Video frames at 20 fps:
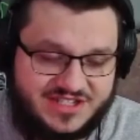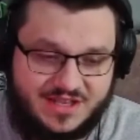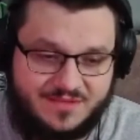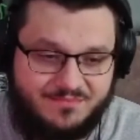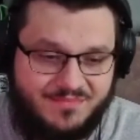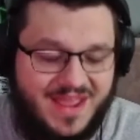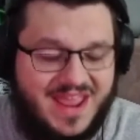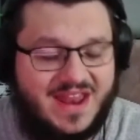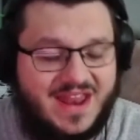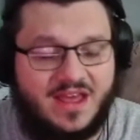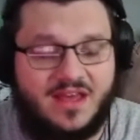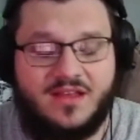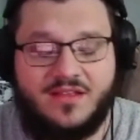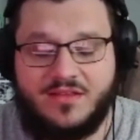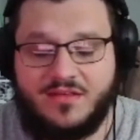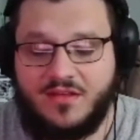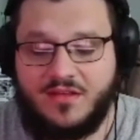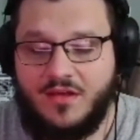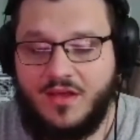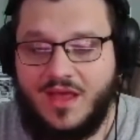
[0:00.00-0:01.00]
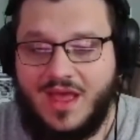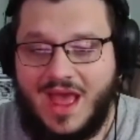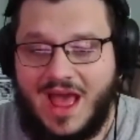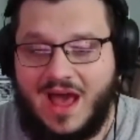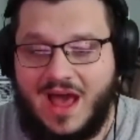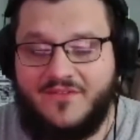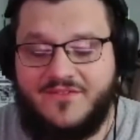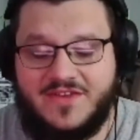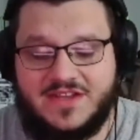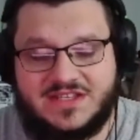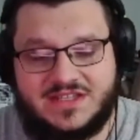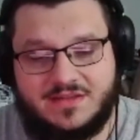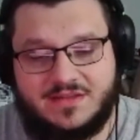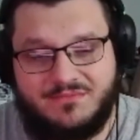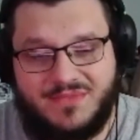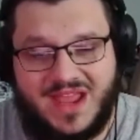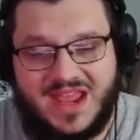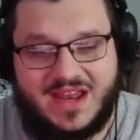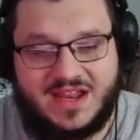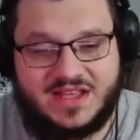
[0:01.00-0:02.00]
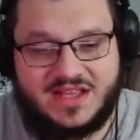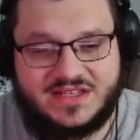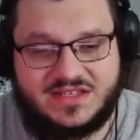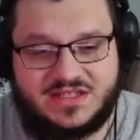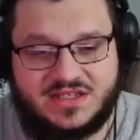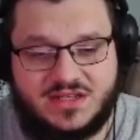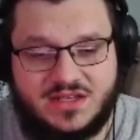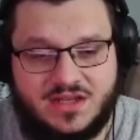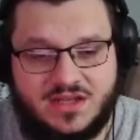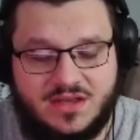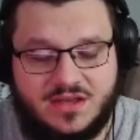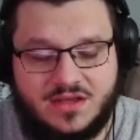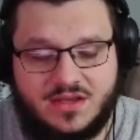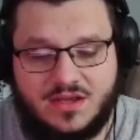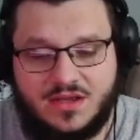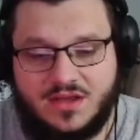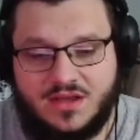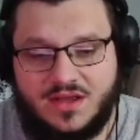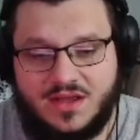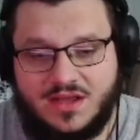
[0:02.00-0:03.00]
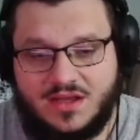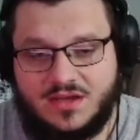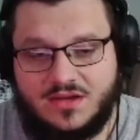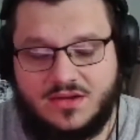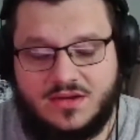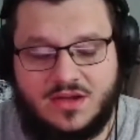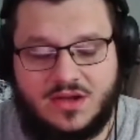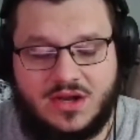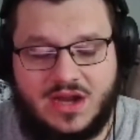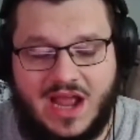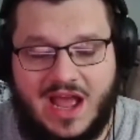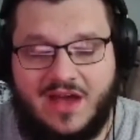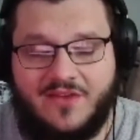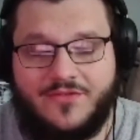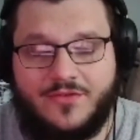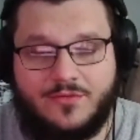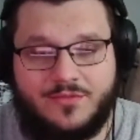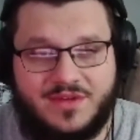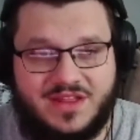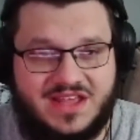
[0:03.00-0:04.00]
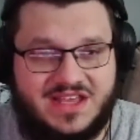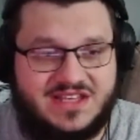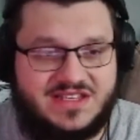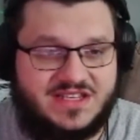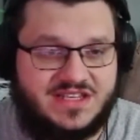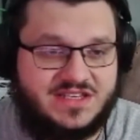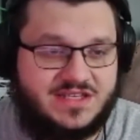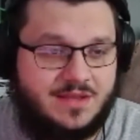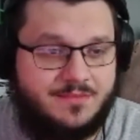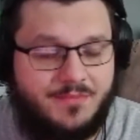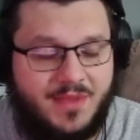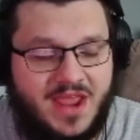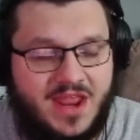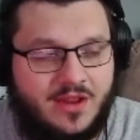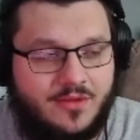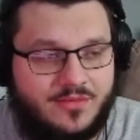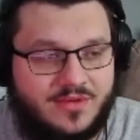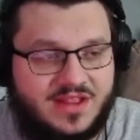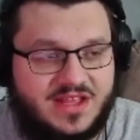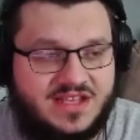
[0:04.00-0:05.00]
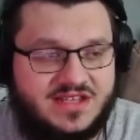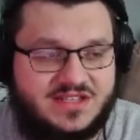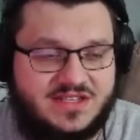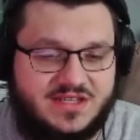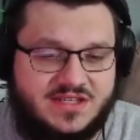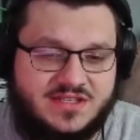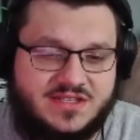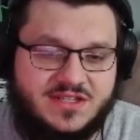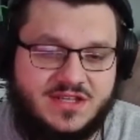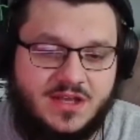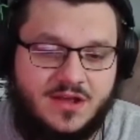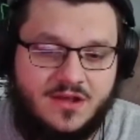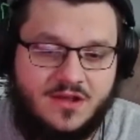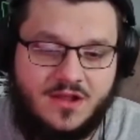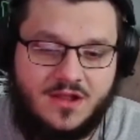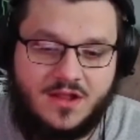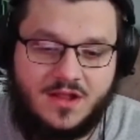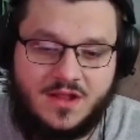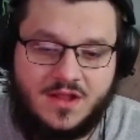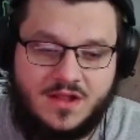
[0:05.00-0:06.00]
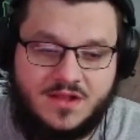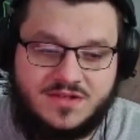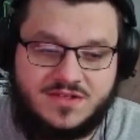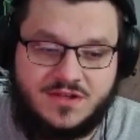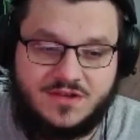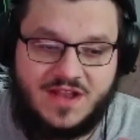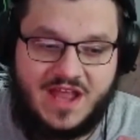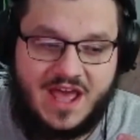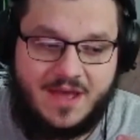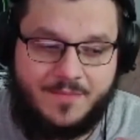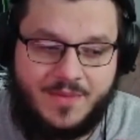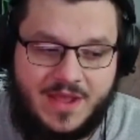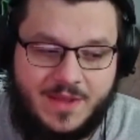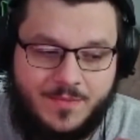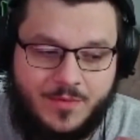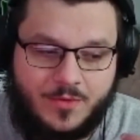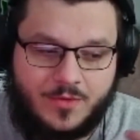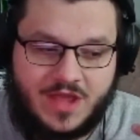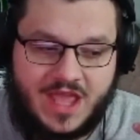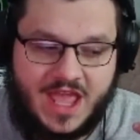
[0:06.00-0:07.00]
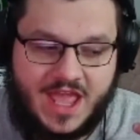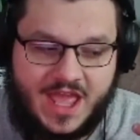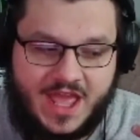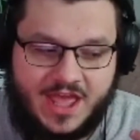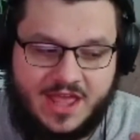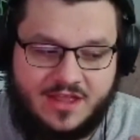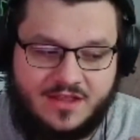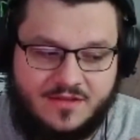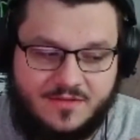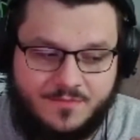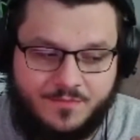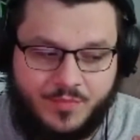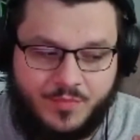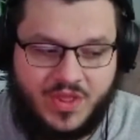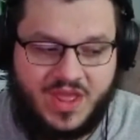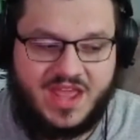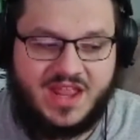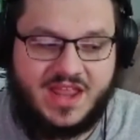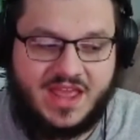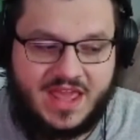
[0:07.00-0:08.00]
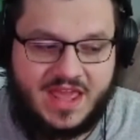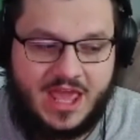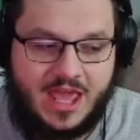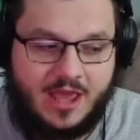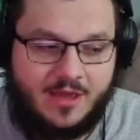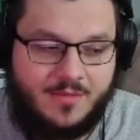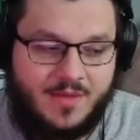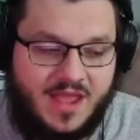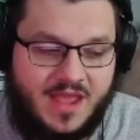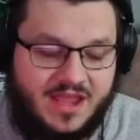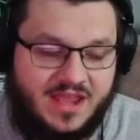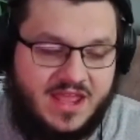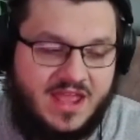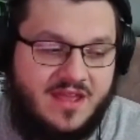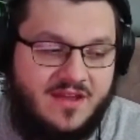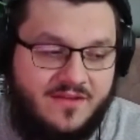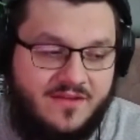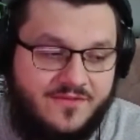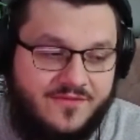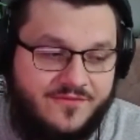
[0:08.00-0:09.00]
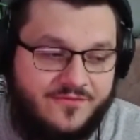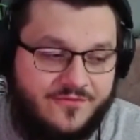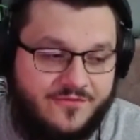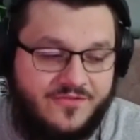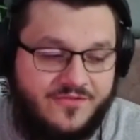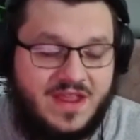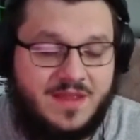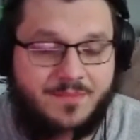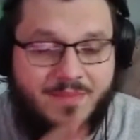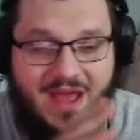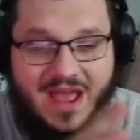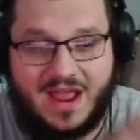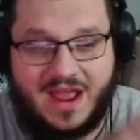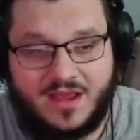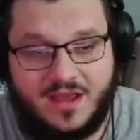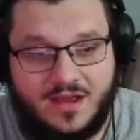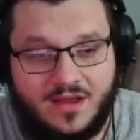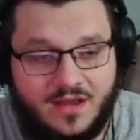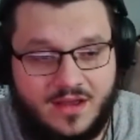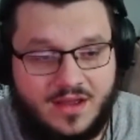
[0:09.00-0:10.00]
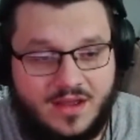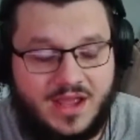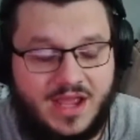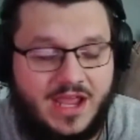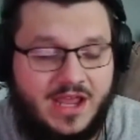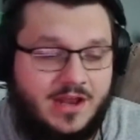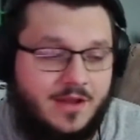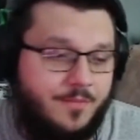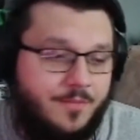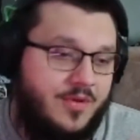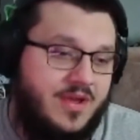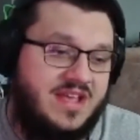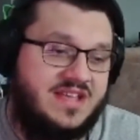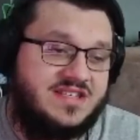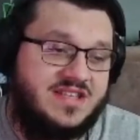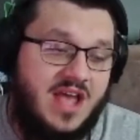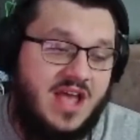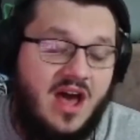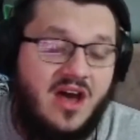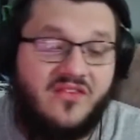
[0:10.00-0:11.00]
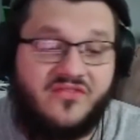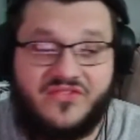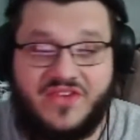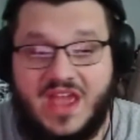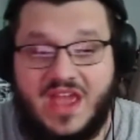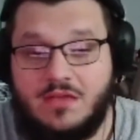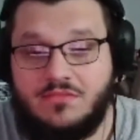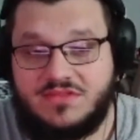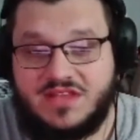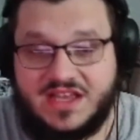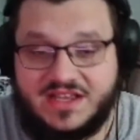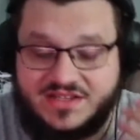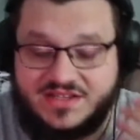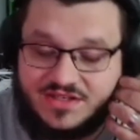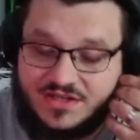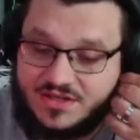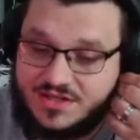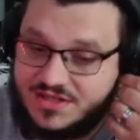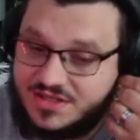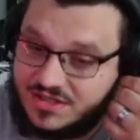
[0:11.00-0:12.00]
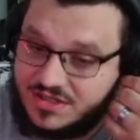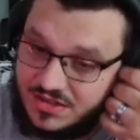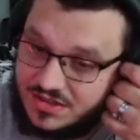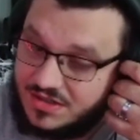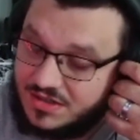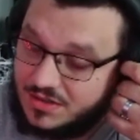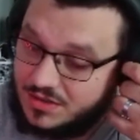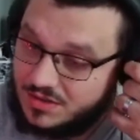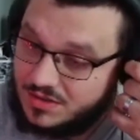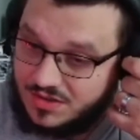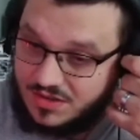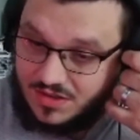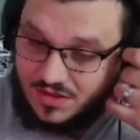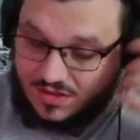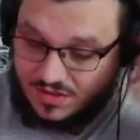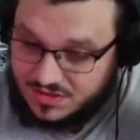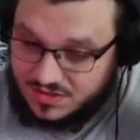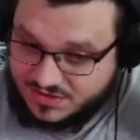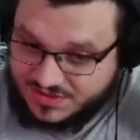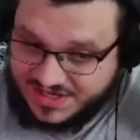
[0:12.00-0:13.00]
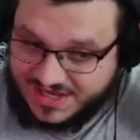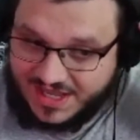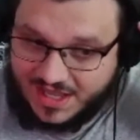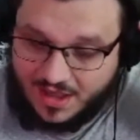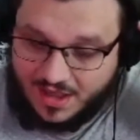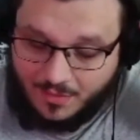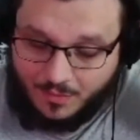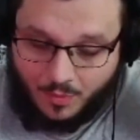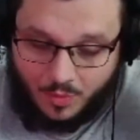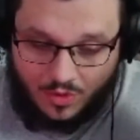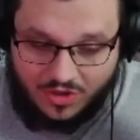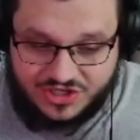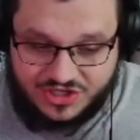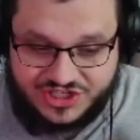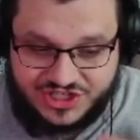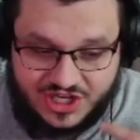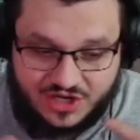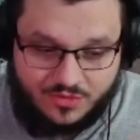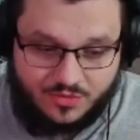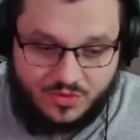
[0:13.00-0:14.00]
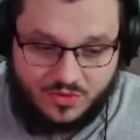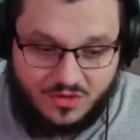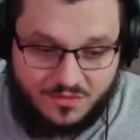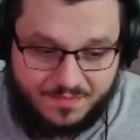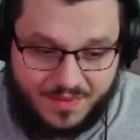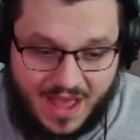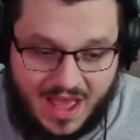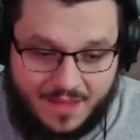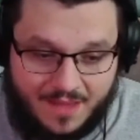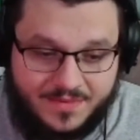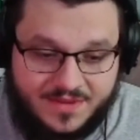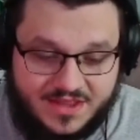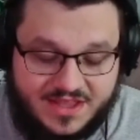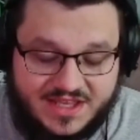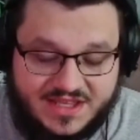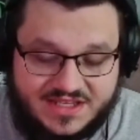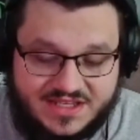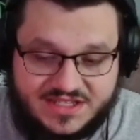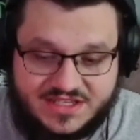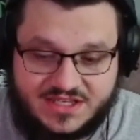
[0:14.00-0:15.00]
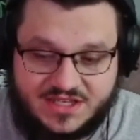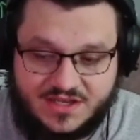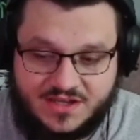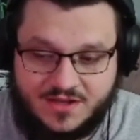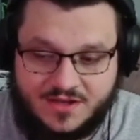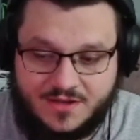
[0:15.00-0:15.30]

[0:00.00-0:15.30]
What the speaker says: and betas, alphas and betas, or alpha releases and beta releases so that people can play the game and give feedback in the place of game testers. So you get a more general populace